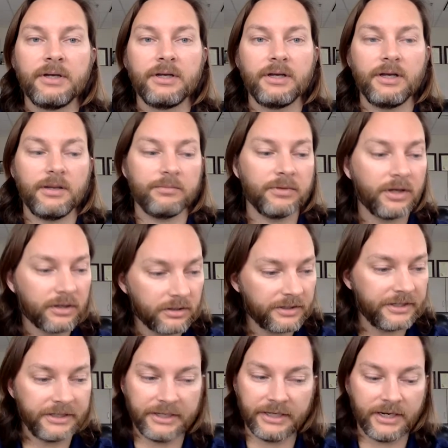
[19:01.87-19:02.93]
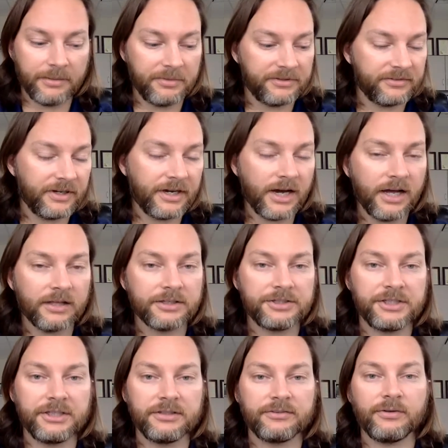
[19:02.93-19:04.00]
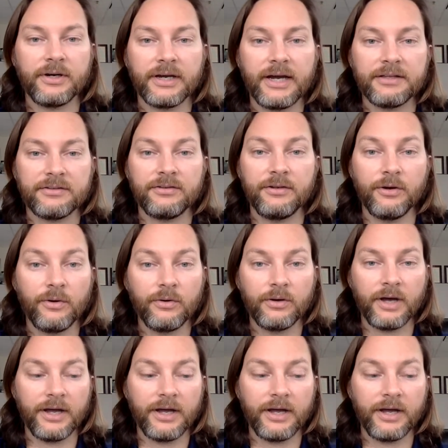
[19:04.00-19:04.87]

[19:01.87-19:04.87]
Luckily, again, I'm in psychology, so I got to know,